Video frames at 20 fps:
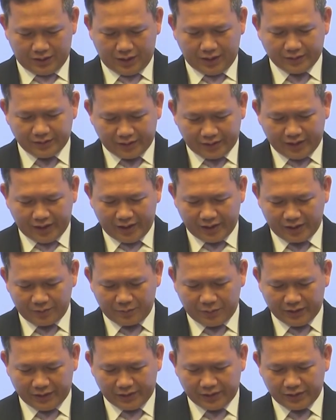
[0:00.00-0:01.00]

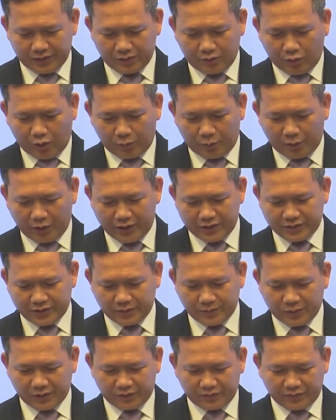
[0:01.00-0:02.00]
Undeniably,
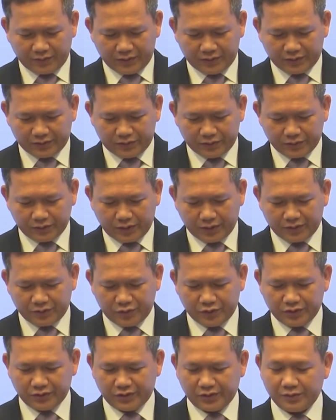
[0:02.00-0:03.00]
cooperation between the two
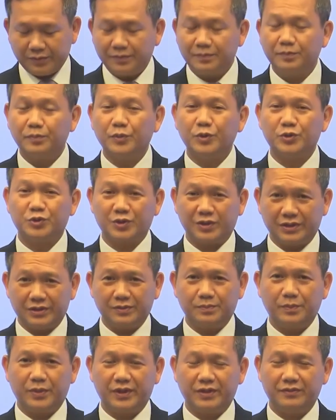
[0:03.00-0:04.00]
countries is
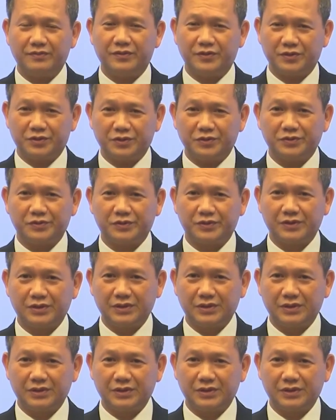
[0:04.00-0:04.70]
mutually beneficial.